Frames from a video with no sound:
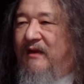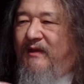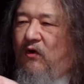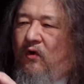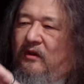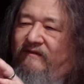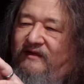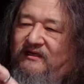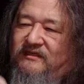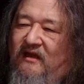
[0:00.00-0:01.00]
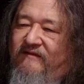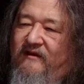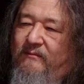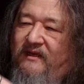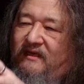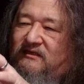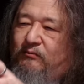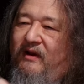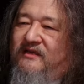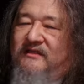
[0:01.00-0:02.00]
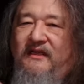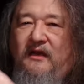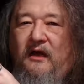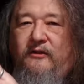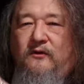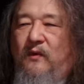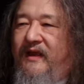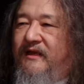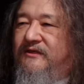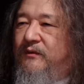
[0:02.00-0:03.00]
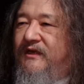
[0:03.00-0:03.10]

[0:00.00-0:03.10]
I mean, all of this stuff can be expressed in other ways.